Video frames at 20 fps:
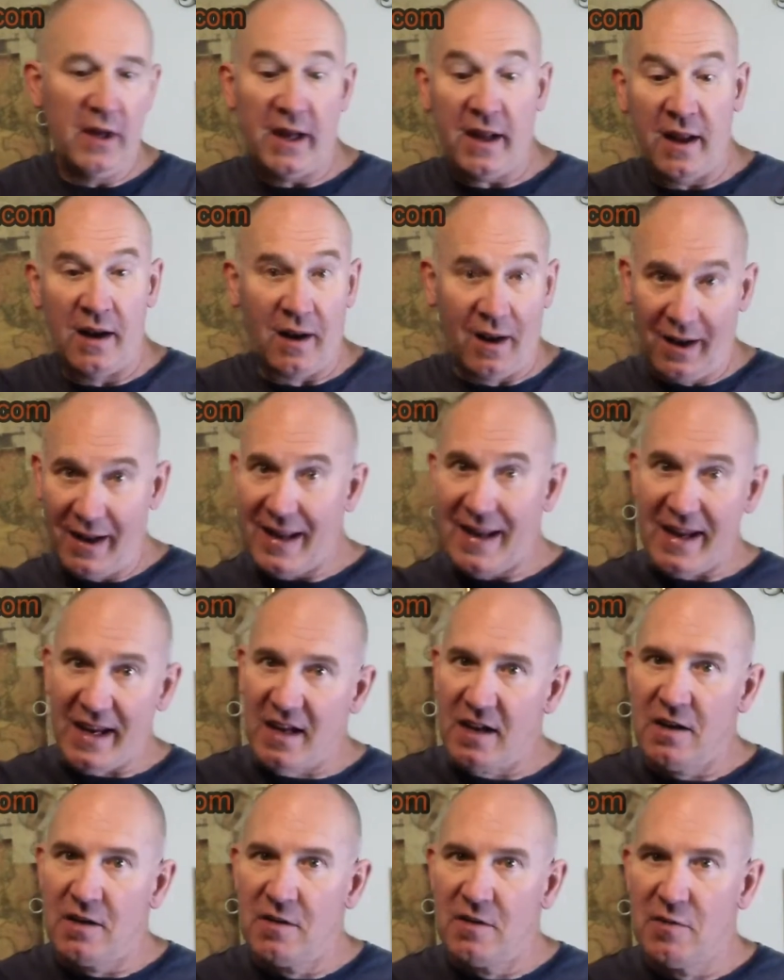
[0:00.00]
It can
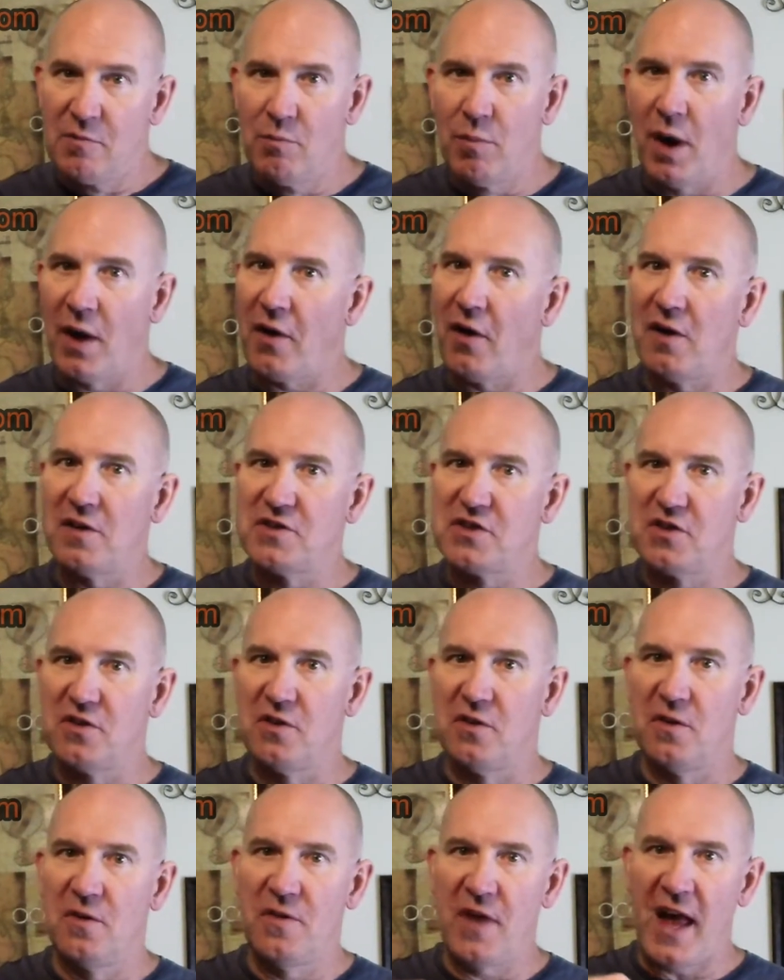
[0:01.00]
lean, but
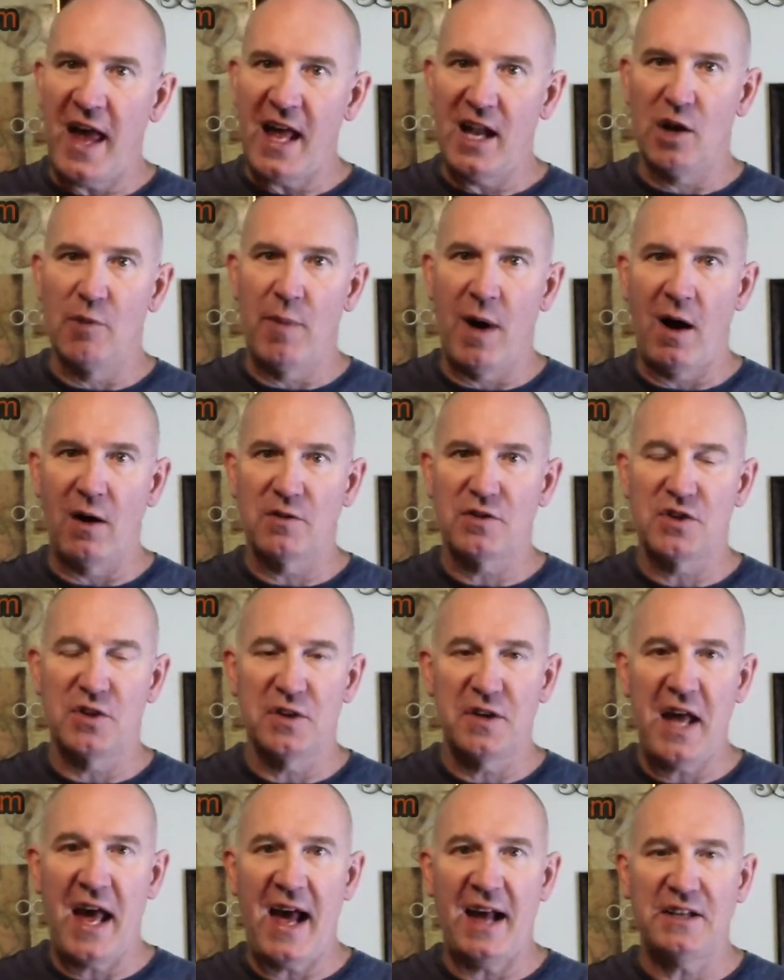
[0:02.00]
also the handlebars are
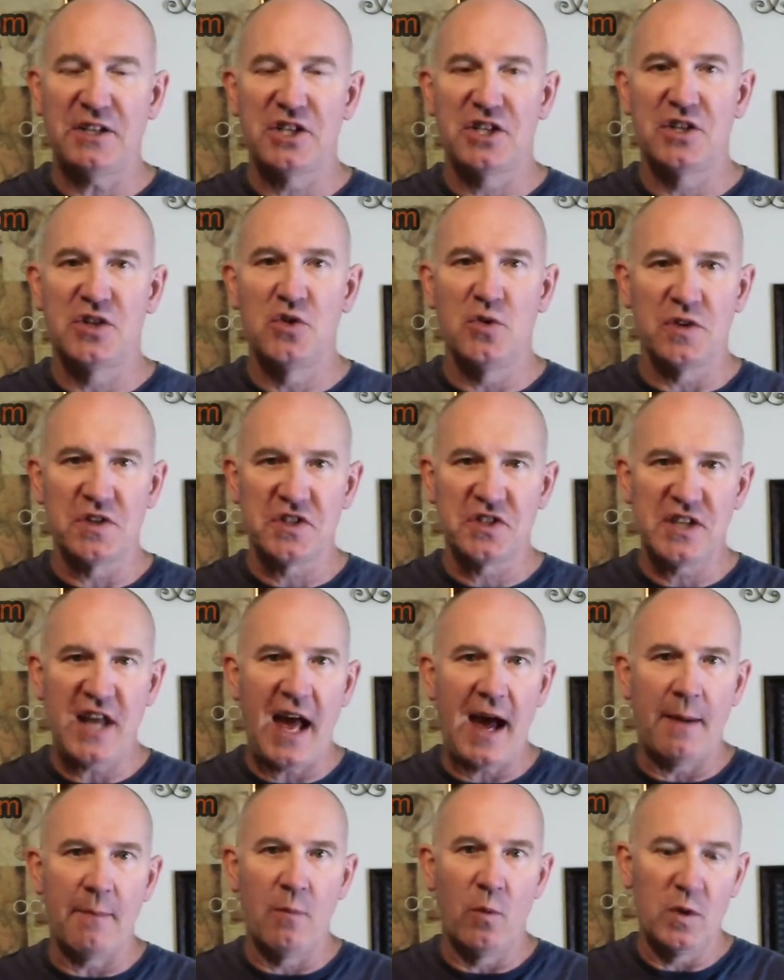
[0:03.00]
attached to a
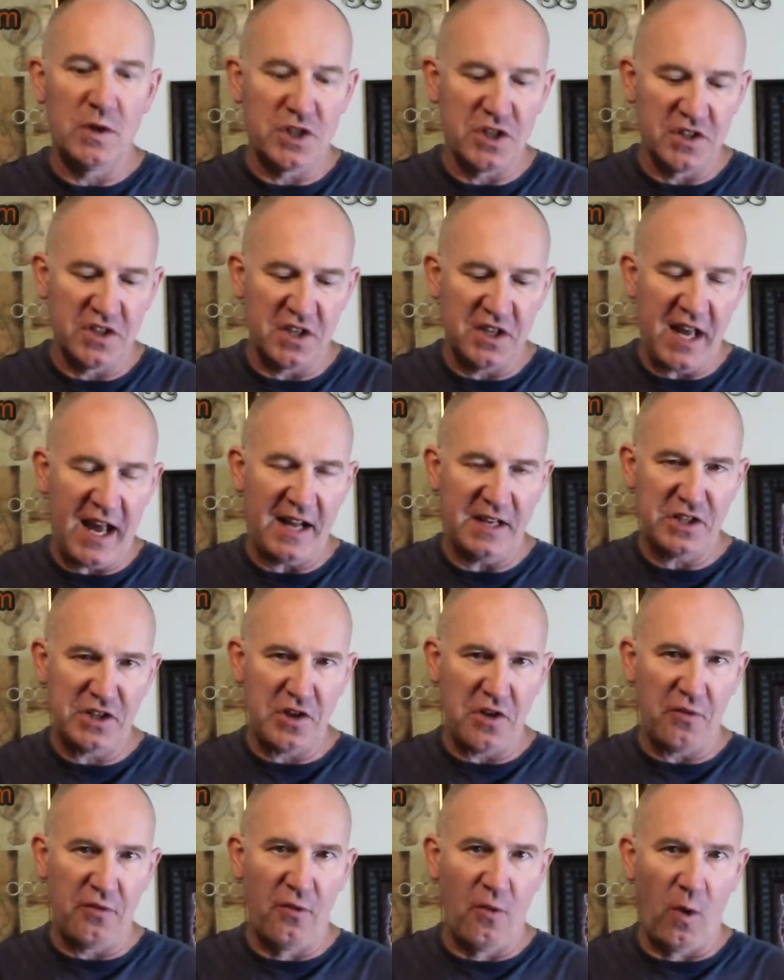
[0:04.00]
stem, which is attached
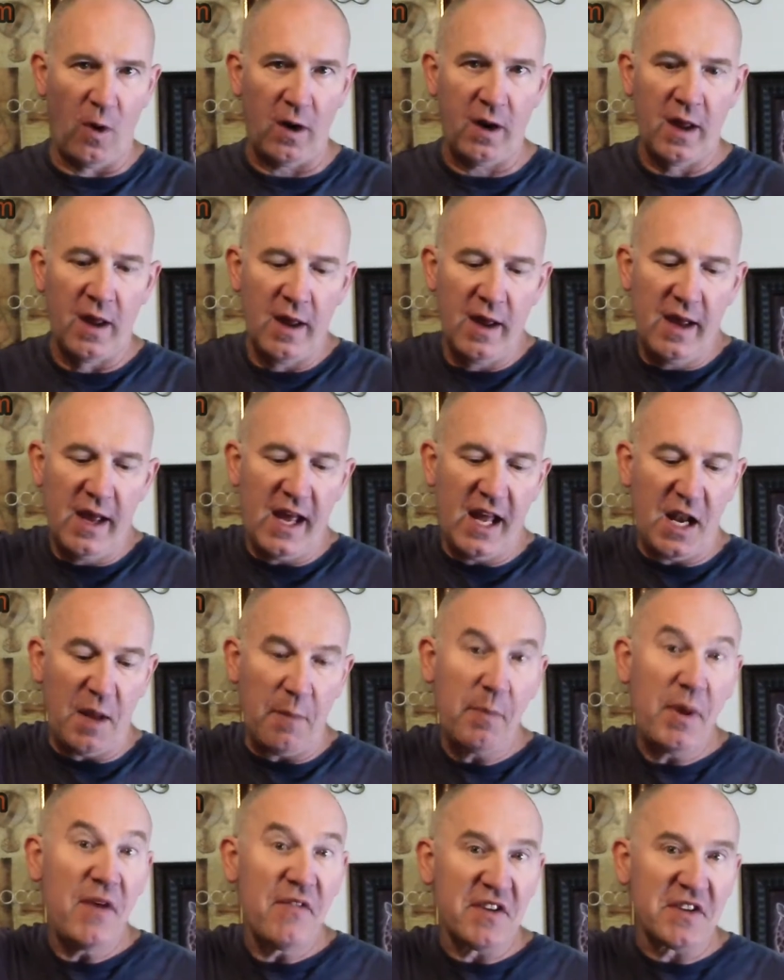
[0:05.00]
to the fork, and
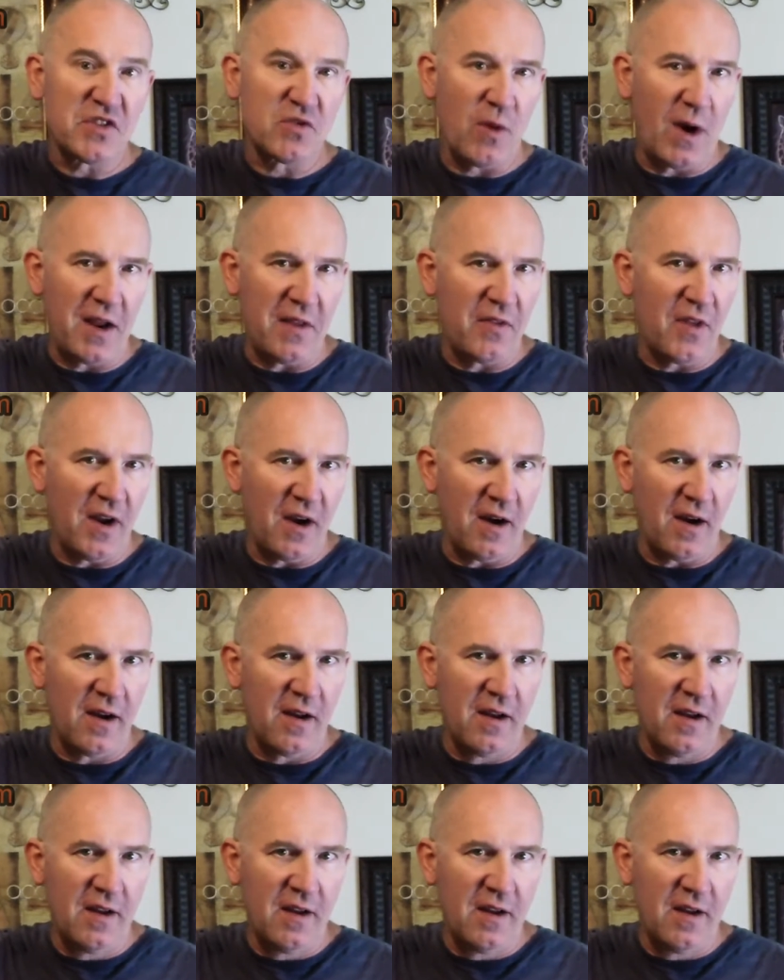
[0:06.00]
it pivots right there.